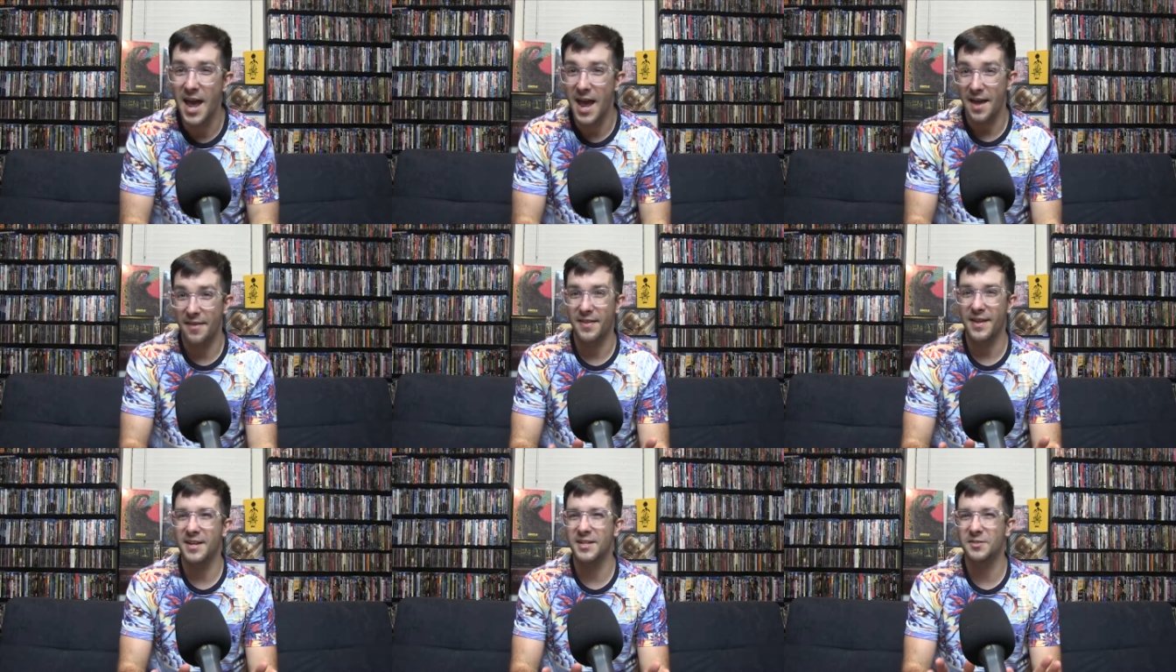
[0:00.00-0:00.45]

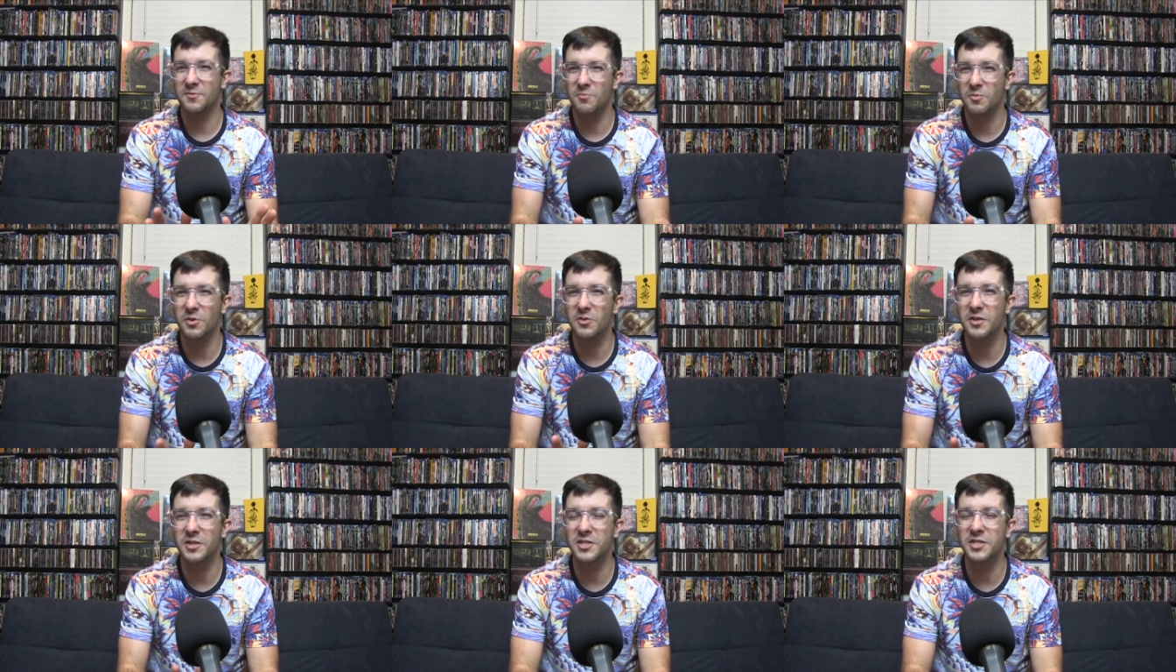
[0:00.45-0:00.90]
And that is
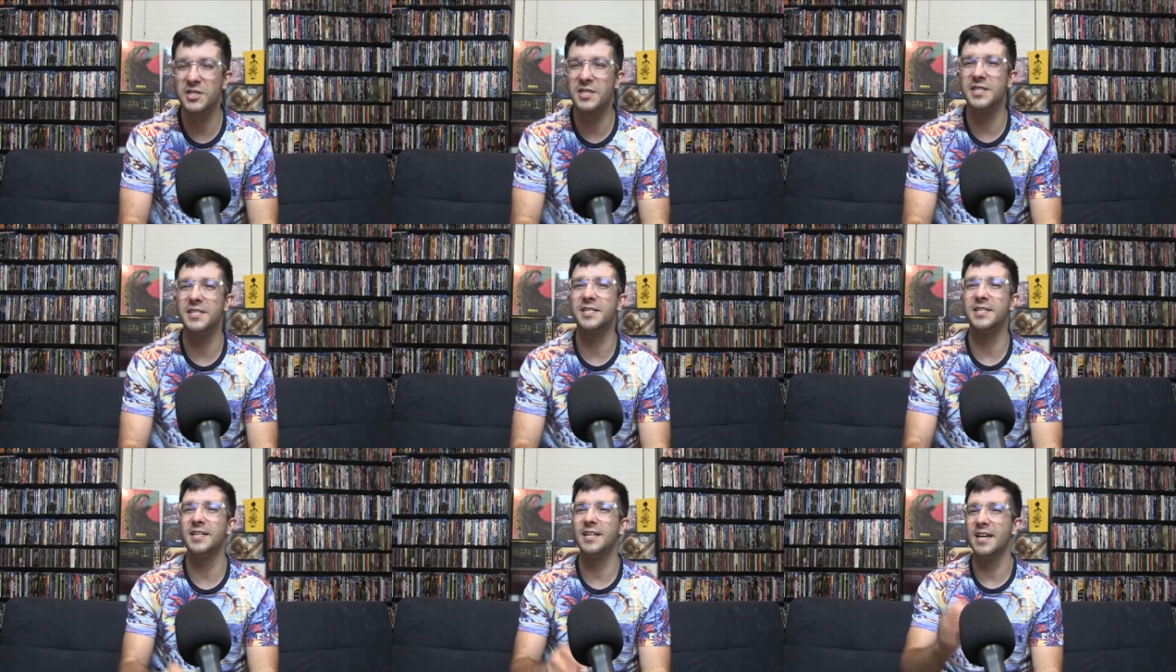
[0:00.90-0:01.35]
really
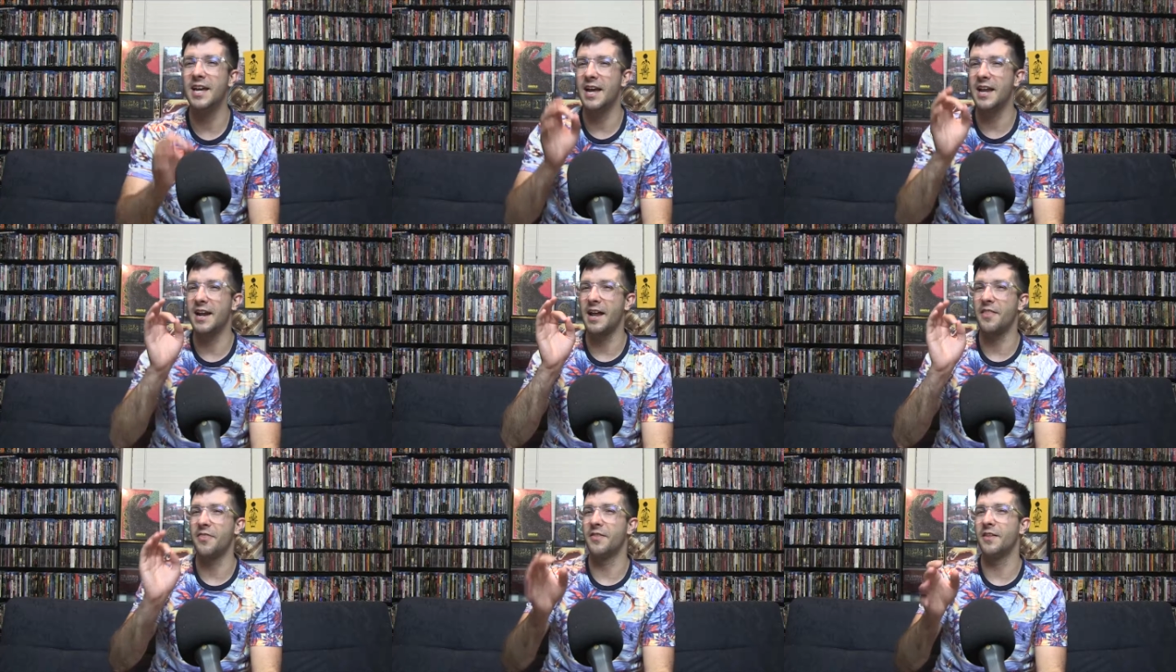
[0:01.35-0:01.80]
cheesy.
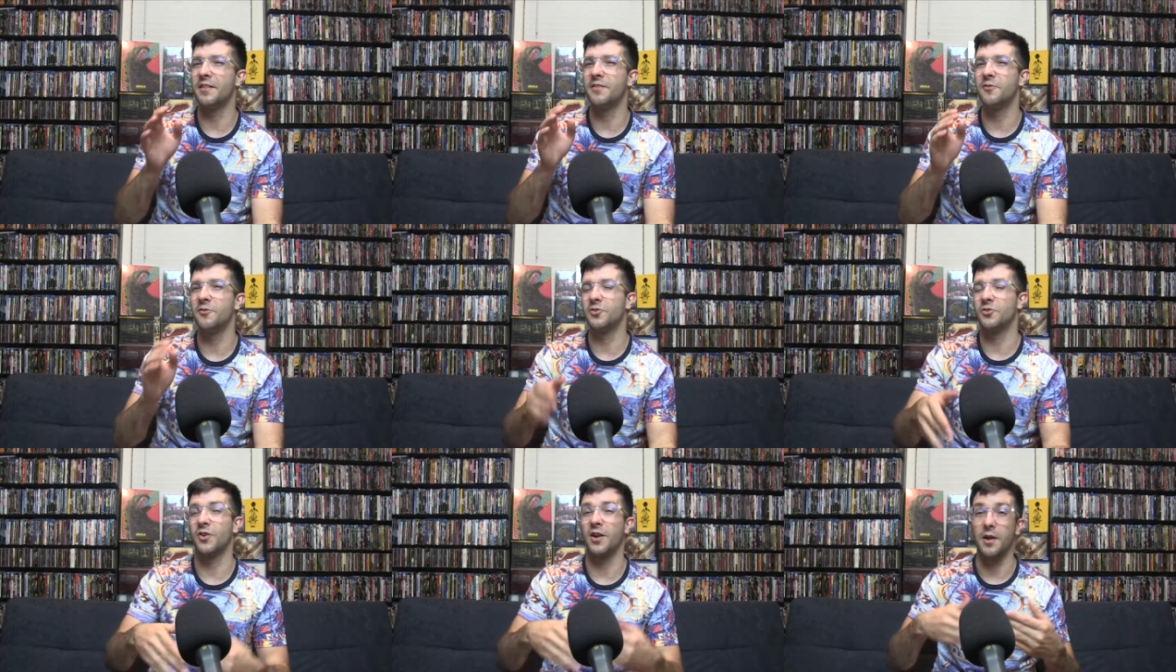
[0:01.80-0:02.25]
And I think
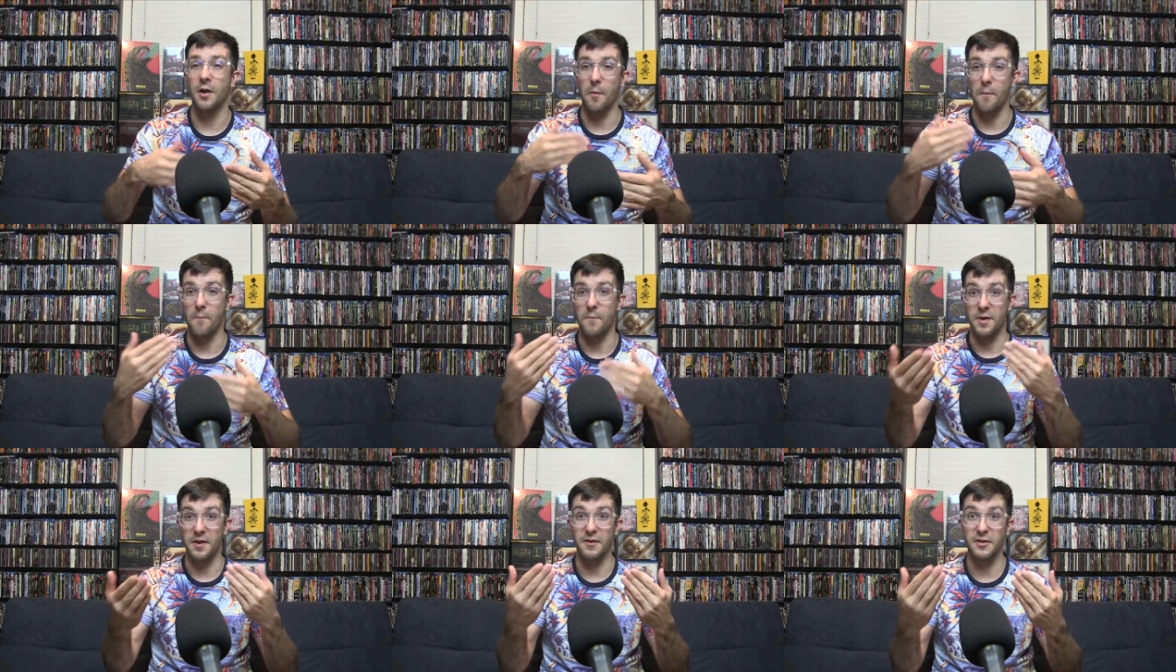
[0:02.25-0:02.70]
they're trying to
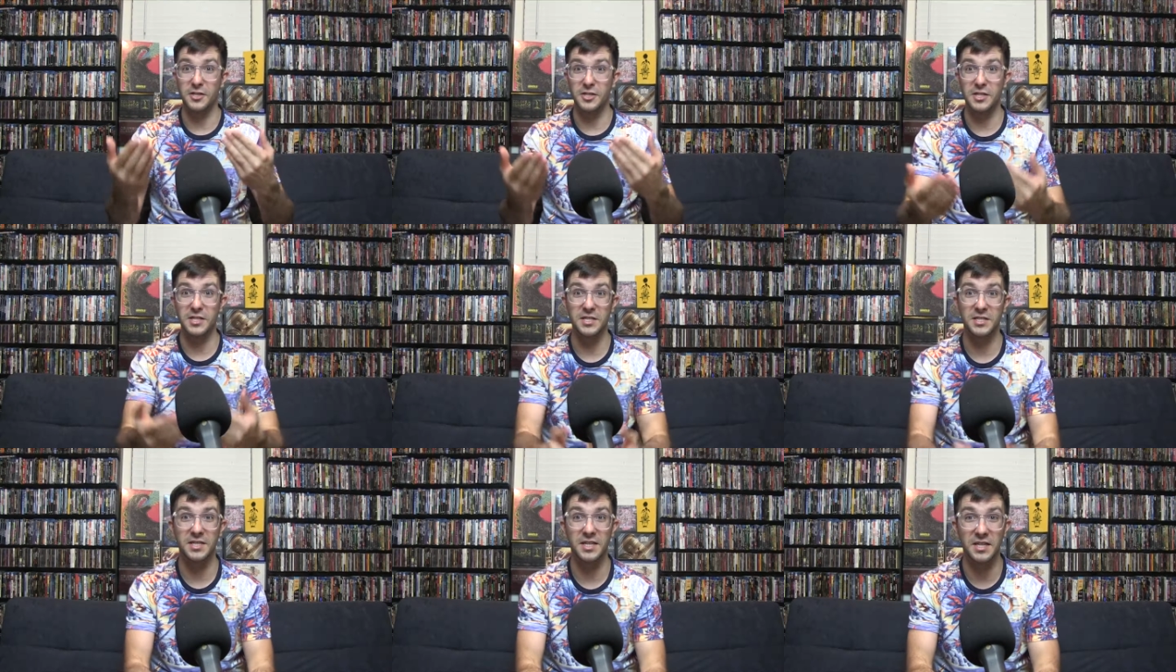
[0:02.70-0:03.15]
be
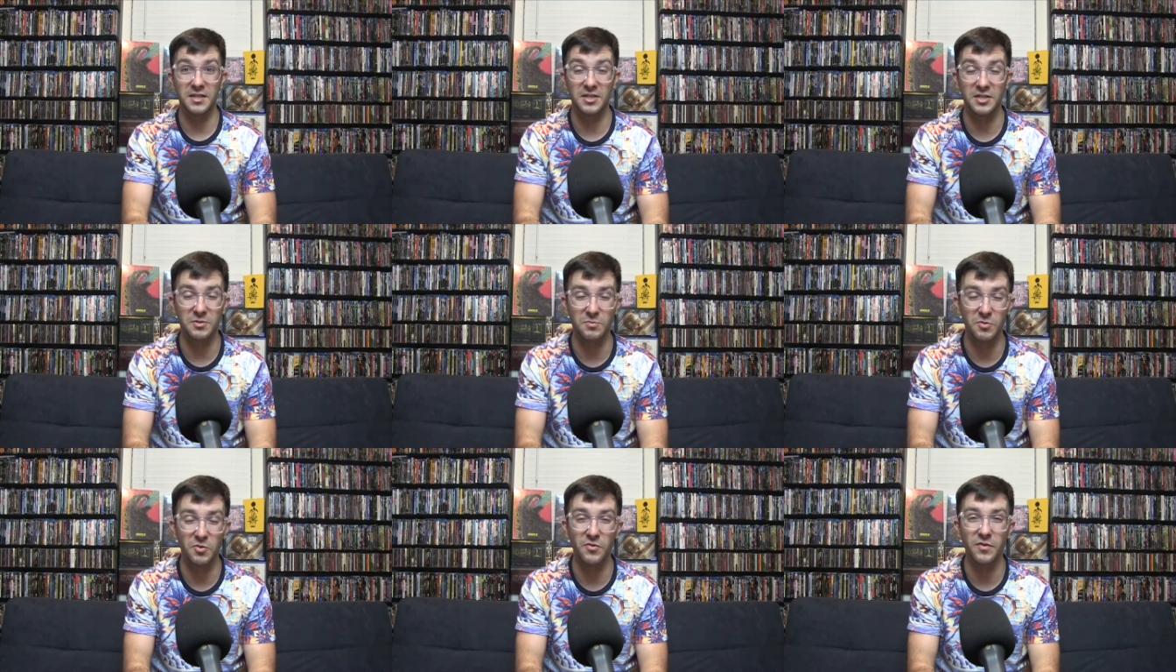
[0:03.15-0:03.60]
cheesy in
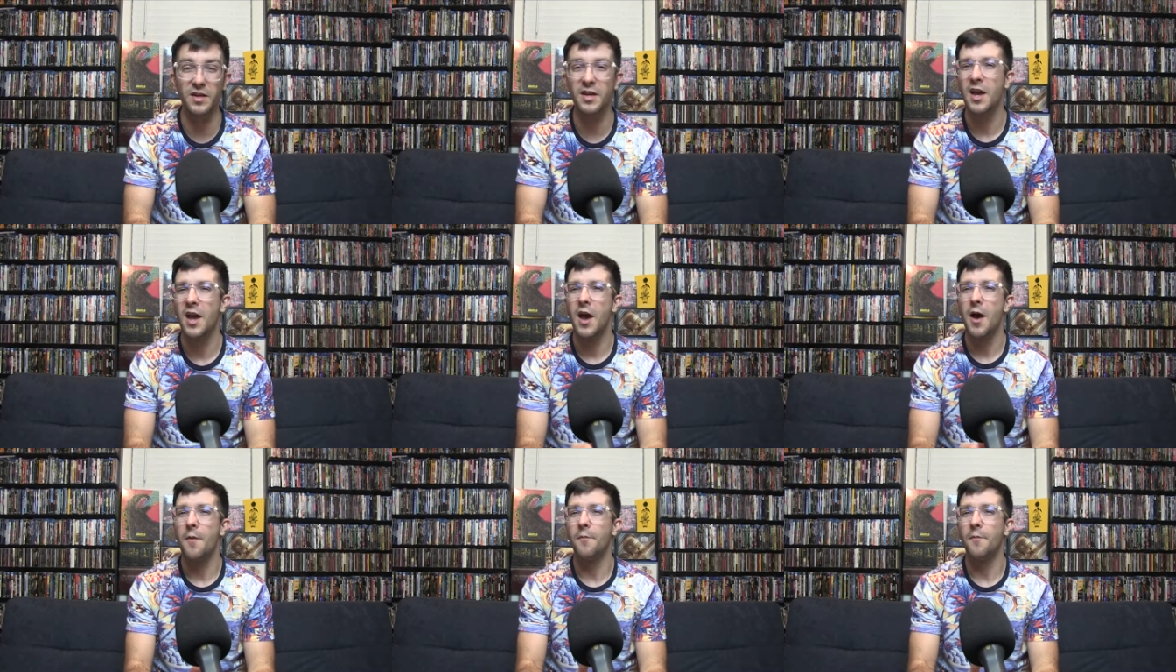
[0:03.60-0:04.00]
this movie.